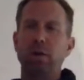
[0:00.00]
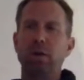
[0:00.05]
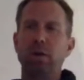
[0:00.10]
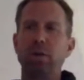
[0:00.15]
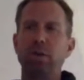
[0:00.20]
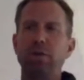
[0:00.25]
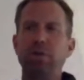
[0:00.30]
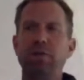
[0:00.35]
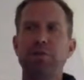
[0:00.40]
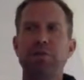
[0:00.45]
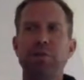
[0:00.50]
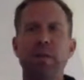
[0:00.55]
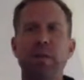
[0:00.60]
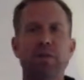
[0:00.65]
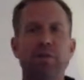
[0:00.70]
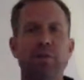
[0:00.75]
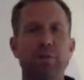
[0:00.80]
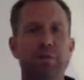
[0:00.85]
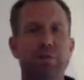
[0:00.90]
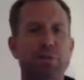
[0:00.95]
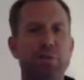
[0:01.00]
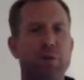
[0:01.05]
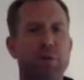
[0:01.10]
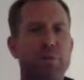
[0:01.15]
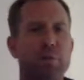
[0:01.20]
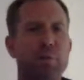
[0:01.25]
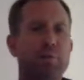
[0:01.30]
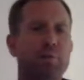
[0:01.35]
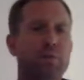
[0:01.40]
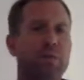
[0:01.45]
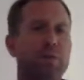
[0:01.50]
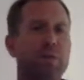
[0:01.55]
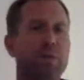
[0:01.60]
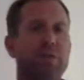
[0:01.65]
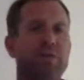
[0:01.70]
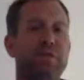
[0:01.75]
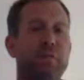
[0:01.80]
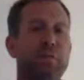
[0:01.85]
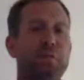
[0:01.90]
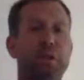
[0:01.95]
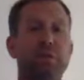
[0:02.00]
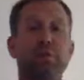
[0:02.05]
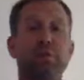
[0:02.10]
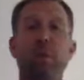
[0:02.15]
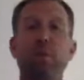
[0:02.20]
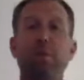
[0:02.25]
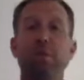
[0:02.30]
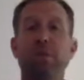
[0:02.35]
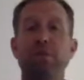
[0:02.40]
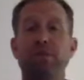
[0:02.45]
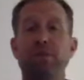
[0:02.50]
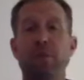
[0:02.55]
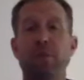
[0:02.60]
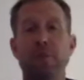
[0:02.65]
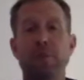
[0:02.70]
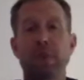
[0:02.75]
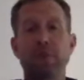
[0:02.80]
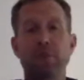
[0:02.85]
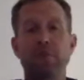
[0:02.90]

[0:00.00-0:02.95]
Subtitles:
good use of the swing rhythm too is if you play triplets.